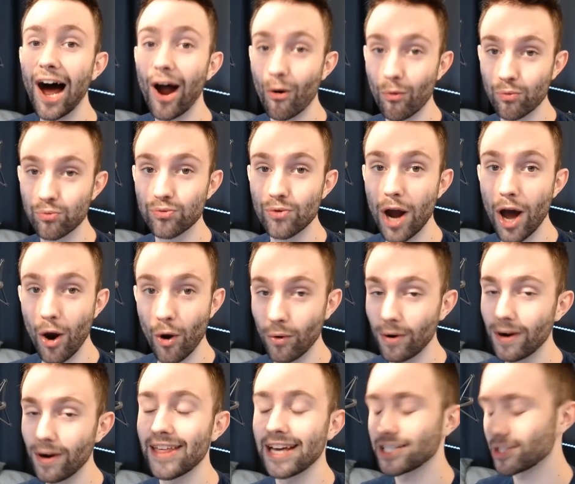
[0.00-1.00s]
a
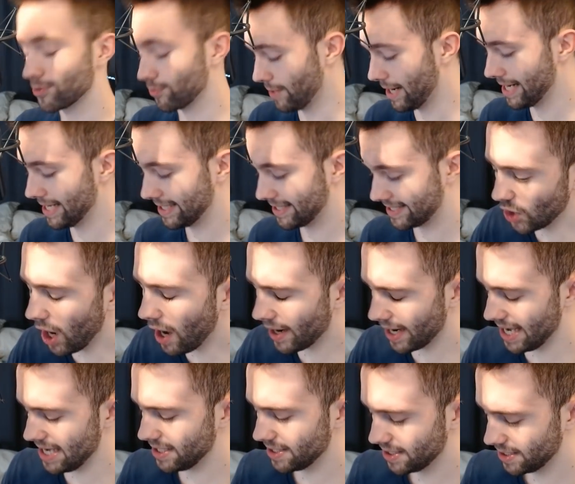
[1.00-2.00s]
rogue. That's right.
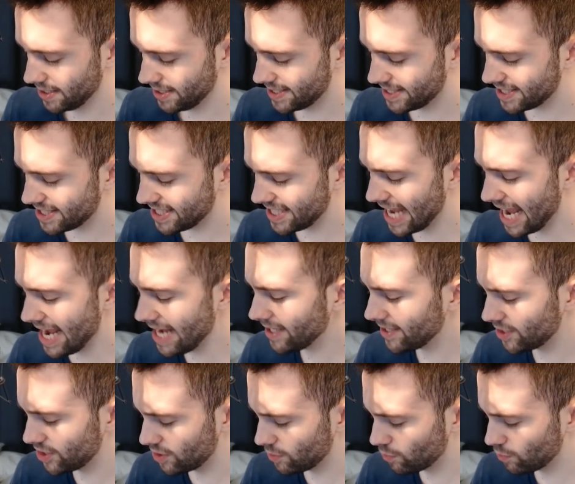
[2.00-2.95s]
Dora, say